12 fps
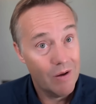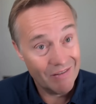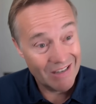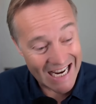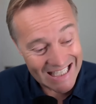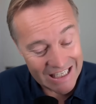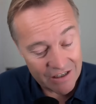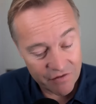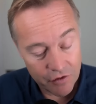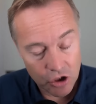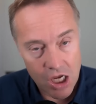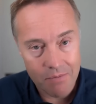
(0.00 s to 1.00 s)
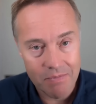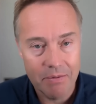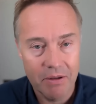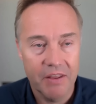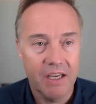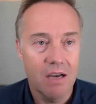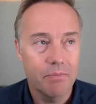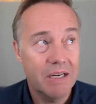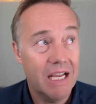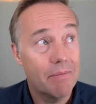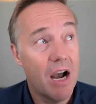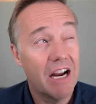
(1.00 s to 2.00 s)
We have 19 full time people at the
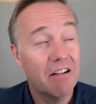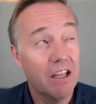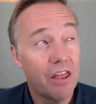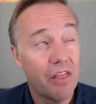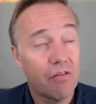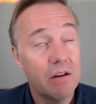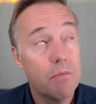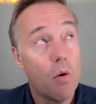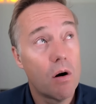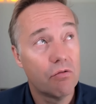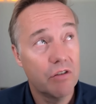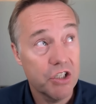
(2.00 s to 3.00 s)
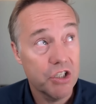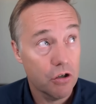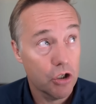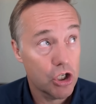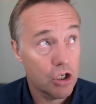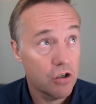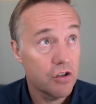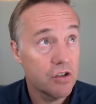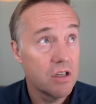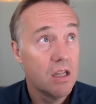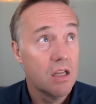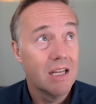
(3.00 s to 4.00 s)
company. I'm hiring three more
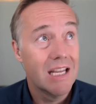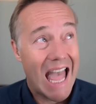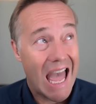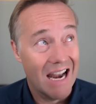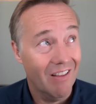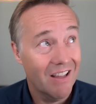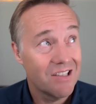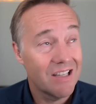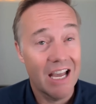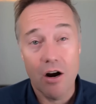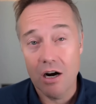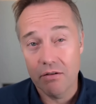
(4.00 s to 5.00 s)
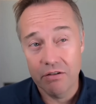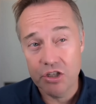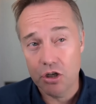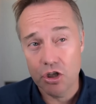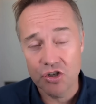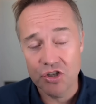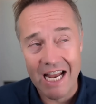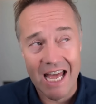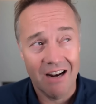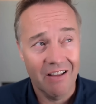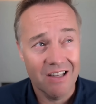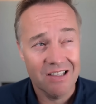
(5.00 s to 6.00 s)
researchers, analysts. I hire researchers
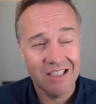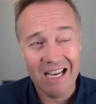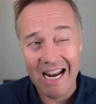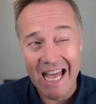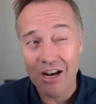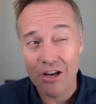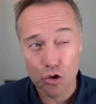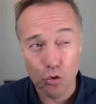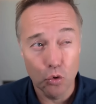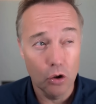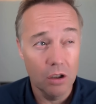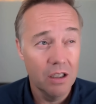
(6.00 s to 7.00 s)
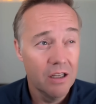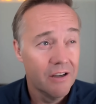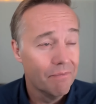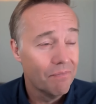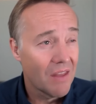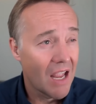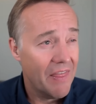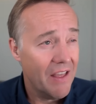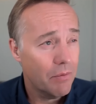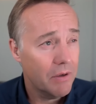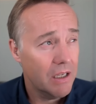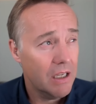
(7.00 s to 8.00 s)
and analysts kind of out of school.
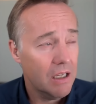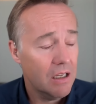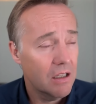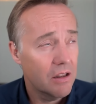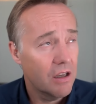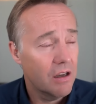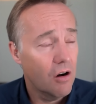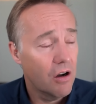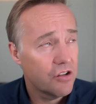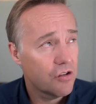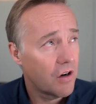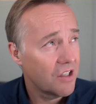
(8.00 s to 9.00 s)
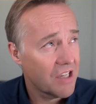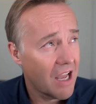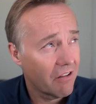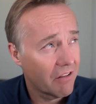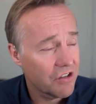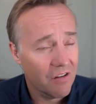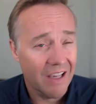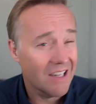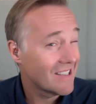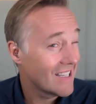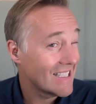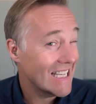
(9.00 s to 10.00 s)
I think we, the uh, starting salaries are
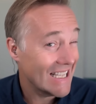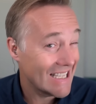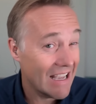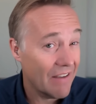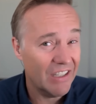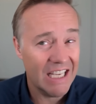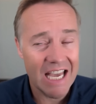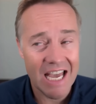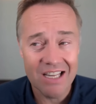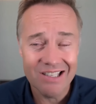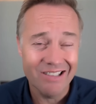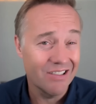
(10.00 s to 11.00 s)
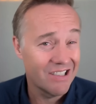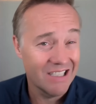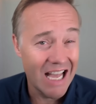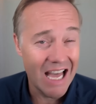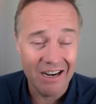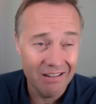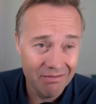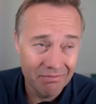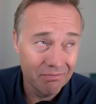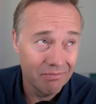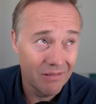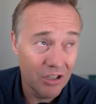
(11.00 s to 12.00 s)
like 60 and 70K. So it's not
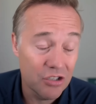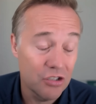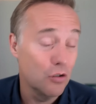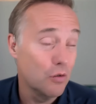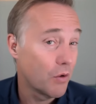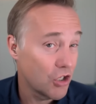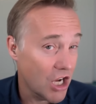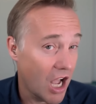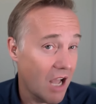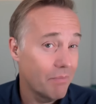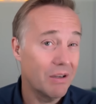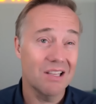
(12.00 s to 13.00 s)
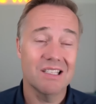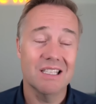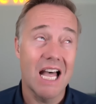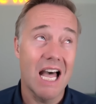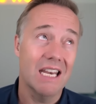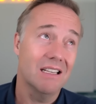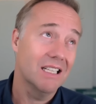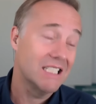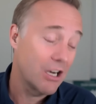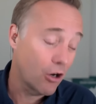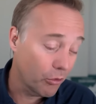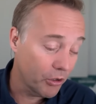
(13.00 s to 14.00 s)
a super job, but it's not
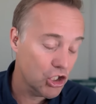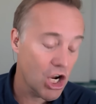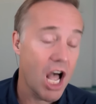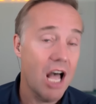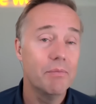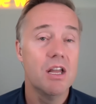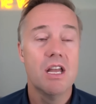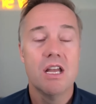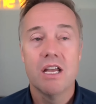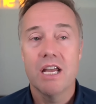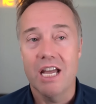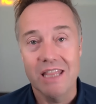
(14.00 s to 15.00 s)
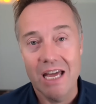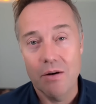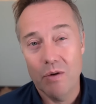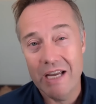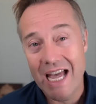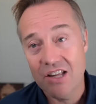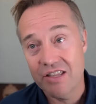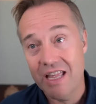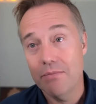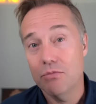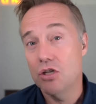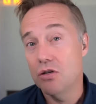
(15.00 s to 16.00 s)
a terrible job. And then we
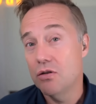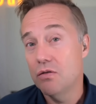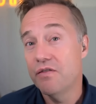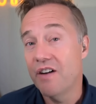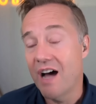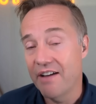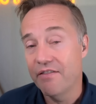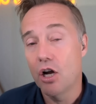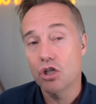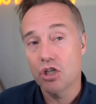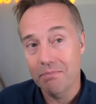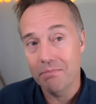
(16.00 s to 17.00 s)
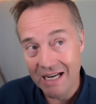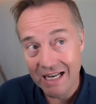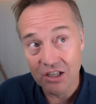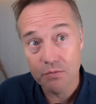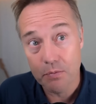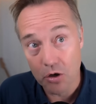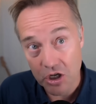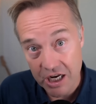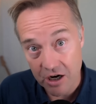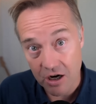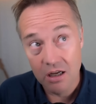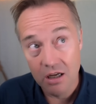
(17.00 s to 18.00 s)
ask them to do 500 meetings per
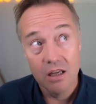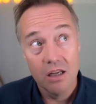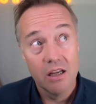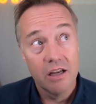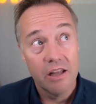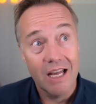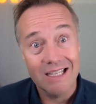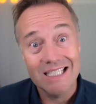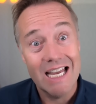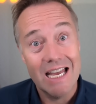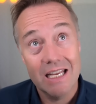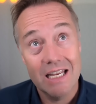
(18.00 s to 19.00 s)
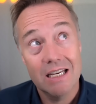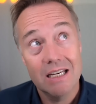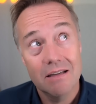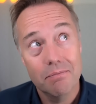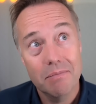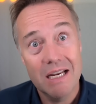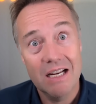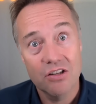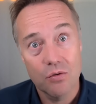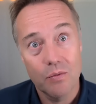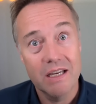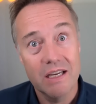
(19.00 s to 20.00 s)
year. That's 10
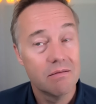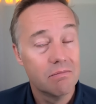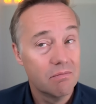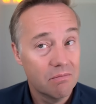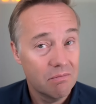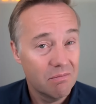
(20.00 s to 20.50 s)
meetings a week